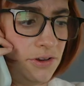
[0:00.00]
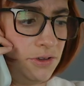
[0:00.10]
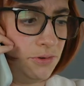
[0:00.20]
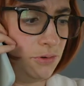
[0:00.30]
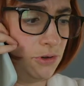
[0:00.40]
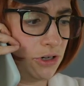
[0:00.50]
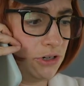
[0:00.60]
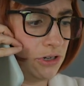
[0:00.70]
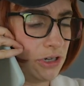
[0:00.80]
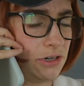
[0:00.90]
Are you
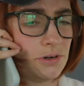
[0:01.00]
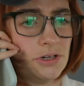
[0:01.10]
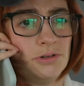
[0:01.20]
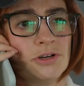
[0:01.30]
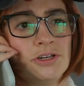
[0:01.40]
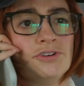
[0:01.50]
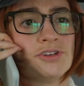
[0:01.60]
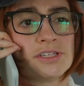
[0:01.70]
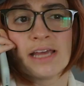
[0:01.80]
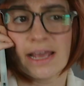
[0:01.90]
good, or are you good? You're
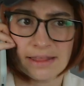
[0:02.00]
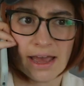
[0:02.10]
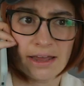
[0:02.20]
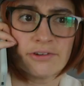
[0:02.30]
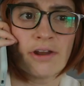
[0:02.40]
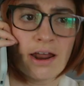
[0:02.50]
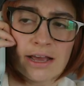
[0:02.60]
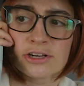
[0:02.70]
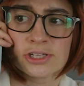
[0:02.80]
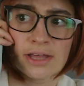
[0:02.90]
just saying that and you're not
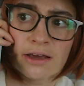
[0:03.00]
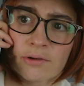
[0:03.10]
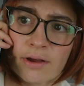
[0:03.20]
actually that